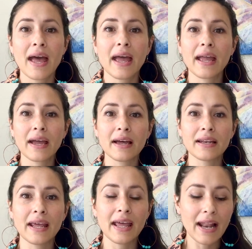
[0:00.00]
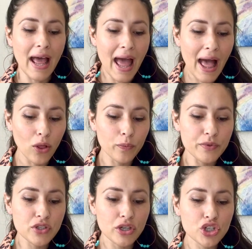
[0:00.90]
And it
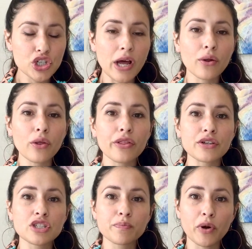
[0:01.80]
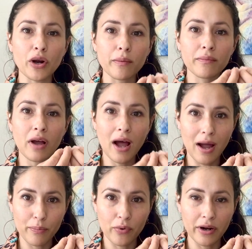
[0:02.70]
helps shuttle the sperm
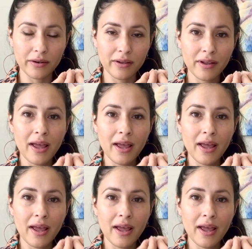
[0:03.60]
upward.